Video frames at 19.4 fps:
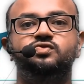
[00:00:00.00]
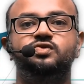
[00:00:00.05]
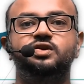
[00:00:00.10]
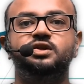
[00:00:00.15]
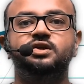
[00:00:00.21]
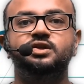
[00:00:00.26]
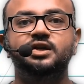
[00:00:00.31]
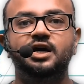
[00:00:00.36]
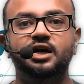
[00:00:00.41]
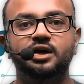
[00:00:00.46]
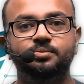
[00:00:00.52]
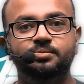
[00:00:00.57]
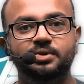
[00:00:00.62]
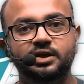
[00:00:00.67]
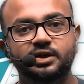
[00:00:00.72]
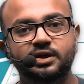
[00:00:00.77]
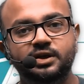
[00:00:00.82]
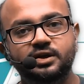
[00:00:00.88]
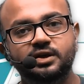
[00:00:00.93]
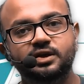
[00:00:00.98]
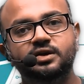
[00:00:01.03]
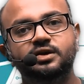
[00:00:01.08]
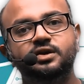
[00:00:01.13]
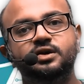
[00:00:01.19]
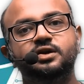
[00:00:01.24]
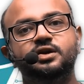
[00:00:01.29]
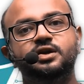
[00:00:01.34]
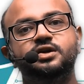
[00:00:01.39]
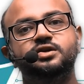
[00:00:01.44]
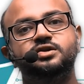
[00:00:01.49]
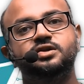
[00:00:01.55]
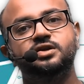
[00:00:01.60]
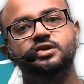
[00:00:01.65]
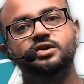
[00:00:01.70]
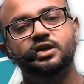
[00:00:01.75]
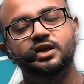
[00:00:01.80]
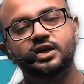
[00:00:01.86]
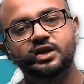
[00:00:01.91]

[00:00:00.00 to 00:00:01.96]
whether that be linear regression,